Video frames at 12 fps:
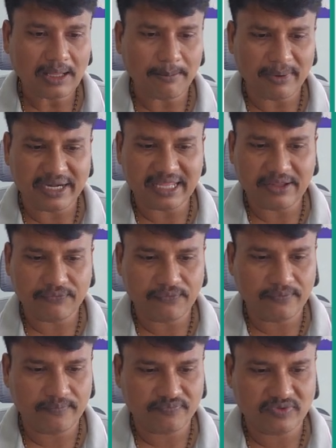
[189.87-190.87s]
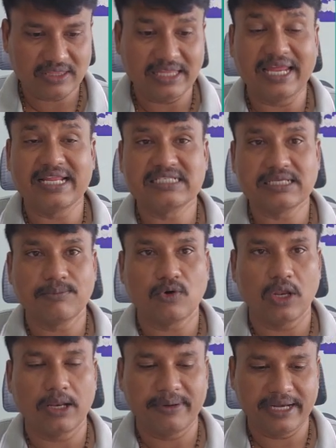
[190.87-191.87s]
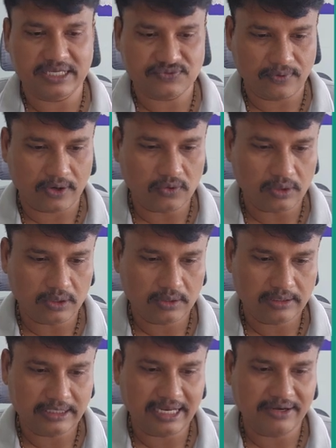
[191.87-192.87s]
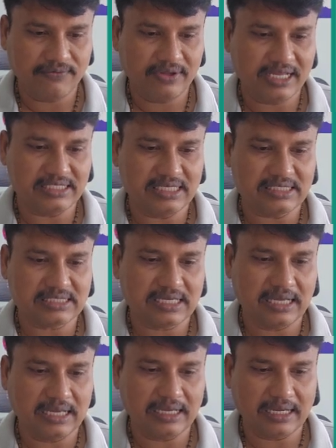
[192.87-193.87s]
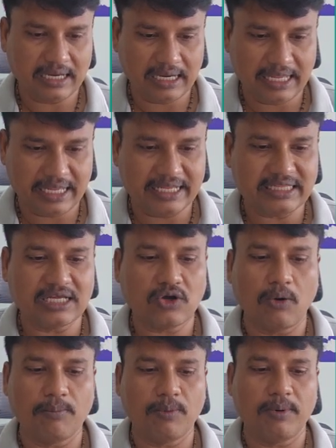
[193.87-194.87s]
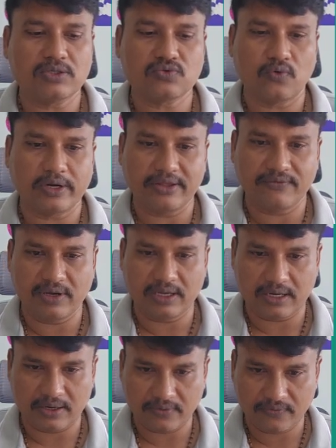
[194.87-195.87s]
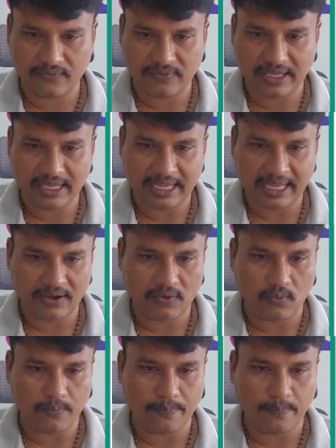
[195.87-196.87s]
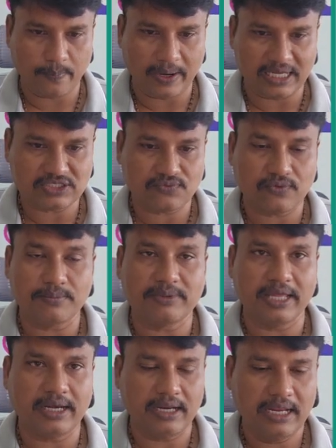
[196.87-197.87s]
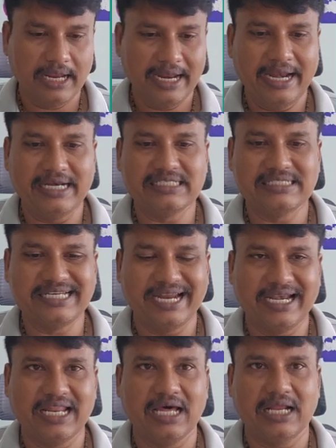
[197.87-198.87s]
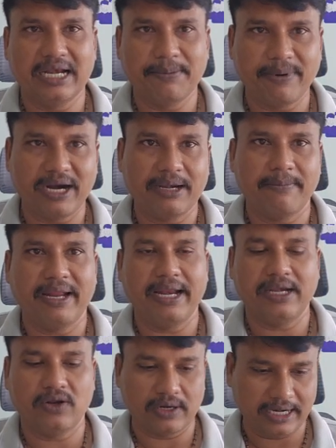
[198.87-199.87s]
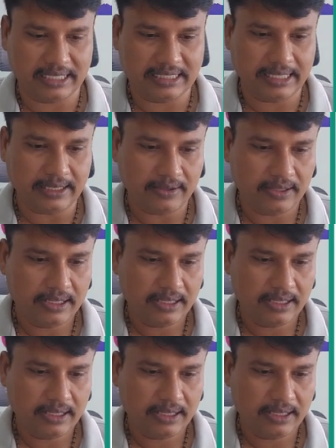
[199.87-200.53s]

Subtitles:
But if there is some column index found, then we are just clearing the combo box, whatever we have passed from there. It is a gender, department, or anything.